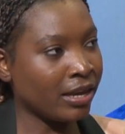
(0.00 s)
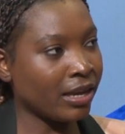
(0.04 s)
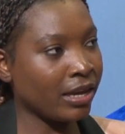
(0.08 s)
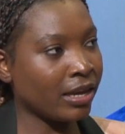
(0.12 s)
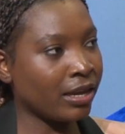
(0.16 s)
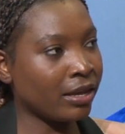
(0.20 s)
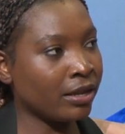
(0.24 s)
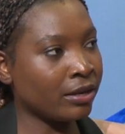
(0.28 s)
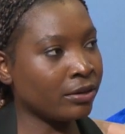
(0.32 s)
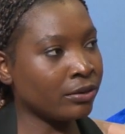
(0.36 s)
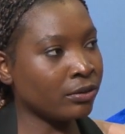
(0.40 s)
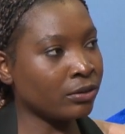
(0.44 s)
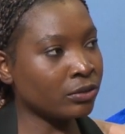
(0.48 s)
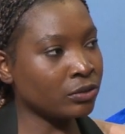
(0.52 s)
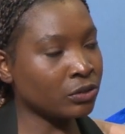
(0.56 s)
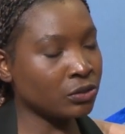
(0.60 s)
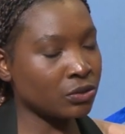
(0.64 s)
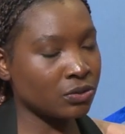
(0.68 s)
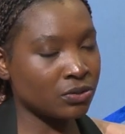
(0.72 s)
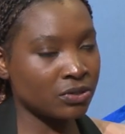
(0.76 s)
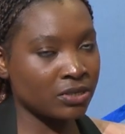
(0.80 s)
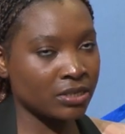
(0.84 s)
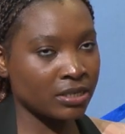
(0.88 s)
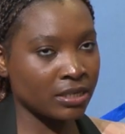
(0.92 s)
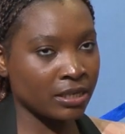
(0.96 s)
and not
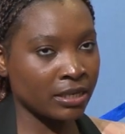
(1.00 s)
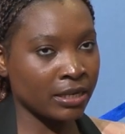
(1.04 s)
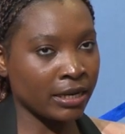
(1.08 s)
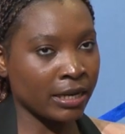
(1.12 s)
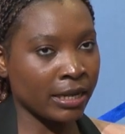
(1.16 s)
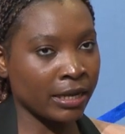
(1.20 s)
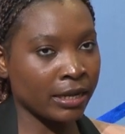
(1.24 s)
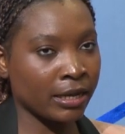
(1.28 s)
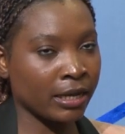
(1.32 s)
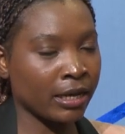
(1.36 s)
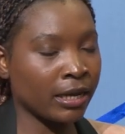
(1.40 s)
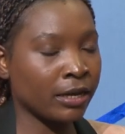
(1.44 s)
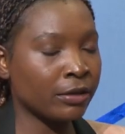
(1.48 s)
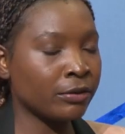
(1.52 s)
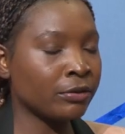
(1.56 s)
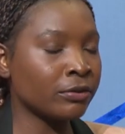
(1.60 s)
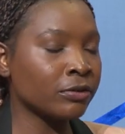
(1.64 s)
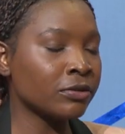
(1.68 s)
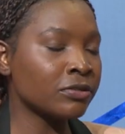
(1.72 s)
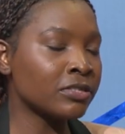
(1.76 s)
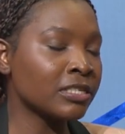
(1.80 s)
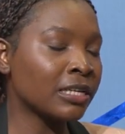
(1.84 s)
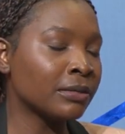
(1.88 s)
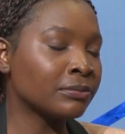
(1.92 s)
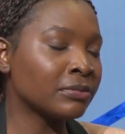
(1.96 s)
to see like uh, you
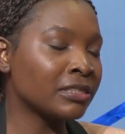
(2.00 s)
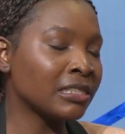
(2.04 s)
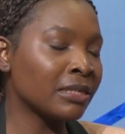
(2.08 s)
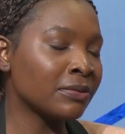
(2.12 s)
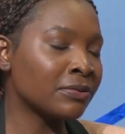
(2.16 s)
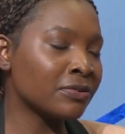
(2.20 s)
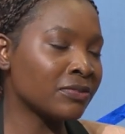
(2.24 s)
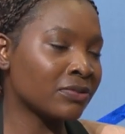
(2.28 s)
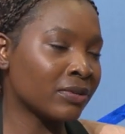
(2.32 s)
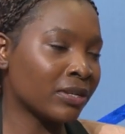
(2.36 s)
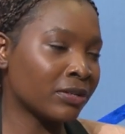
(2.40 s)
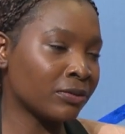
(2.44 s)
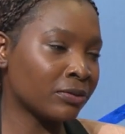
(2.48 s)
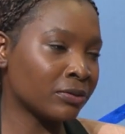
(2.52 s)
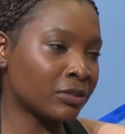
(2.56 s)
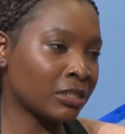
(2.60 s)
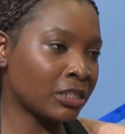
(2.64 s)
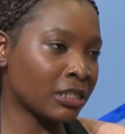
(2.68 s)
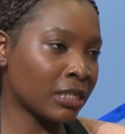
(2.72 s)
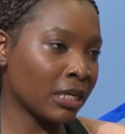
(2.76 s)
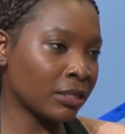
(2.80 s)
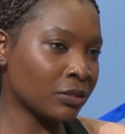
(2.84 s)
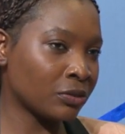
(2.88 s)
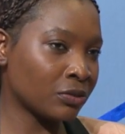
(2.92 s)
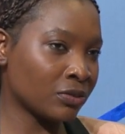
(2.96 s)
know sometimes when you
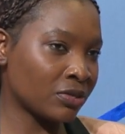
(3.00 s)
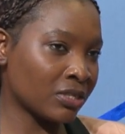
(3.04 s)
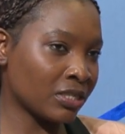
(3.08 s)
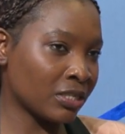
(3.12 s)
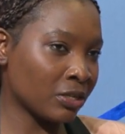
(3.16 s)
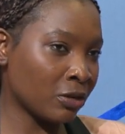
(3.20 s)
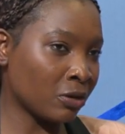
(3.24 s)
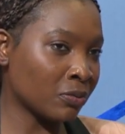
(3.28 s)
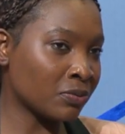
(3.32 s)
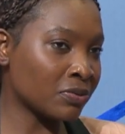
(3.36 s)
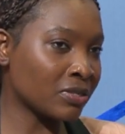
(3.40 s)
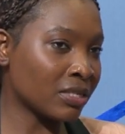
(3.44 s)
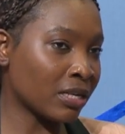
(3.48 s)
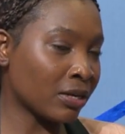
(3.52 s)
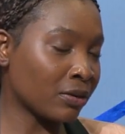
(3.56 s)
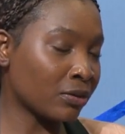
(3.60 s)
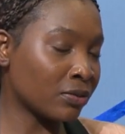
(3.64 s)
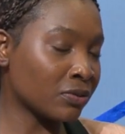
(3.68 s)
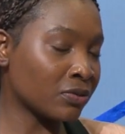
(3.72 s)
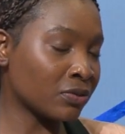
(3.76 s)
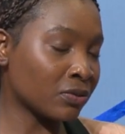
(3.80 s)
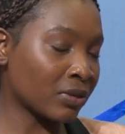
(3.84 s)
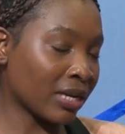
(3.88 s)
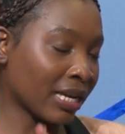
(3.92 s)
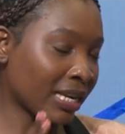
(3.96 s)
try to see
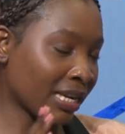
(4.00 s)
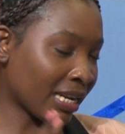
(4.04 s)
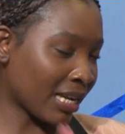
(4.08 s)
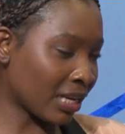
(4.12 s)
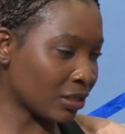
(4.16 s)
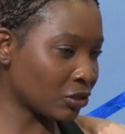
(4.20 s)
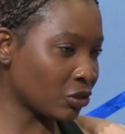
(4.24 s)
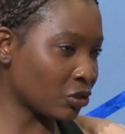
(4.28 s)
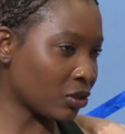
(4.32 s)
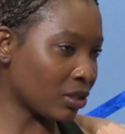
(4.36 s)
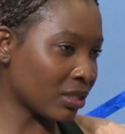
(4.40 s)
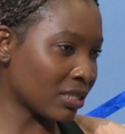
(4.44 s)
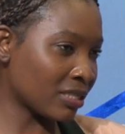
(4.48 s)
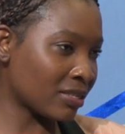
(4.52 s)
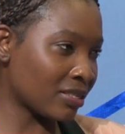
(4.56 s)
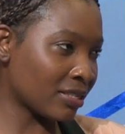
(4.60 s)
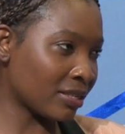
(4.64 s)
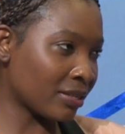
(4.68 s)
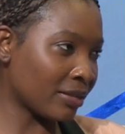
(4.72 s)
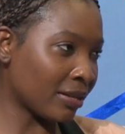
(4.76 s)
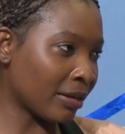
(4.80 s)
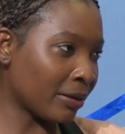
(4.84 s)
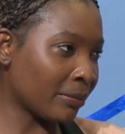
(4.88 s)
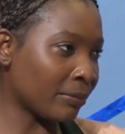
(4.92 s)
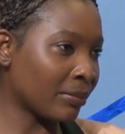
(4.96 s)
obstacles you can actually
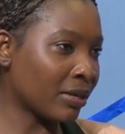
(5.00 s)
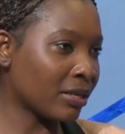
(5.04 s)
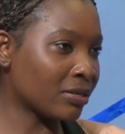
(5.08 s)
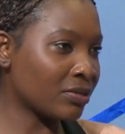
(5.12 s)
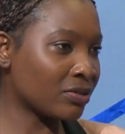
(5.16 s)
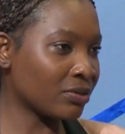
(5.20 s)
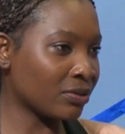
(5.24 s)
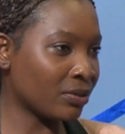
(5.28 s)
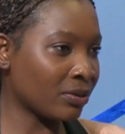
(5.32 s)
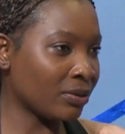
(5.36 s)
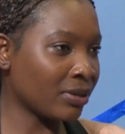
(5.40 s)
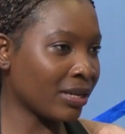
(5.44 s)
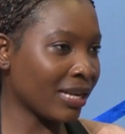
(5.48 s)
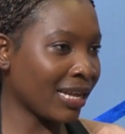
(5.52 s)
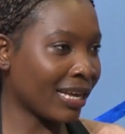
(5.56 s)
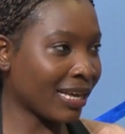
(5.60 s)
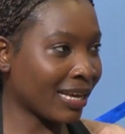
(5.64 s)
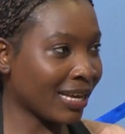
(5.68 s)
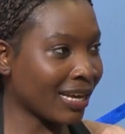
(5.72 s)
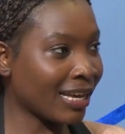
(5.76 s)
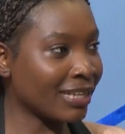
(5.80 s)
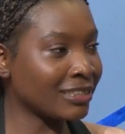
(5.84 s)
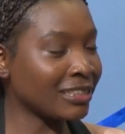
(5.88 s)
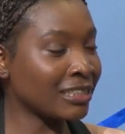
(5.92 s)
see them so like i uh,